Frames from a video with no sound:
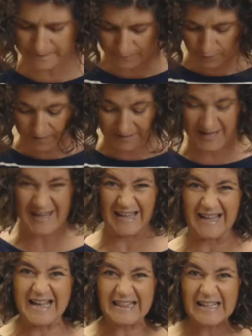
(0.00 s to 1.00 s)
before the
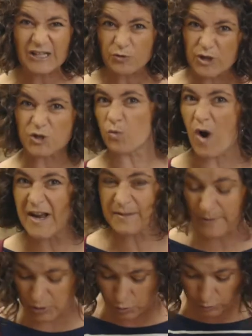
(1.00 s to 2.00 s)
king. That's what his wise
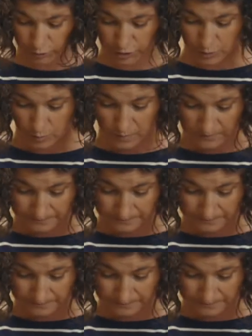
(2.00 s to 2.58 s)
men told to do.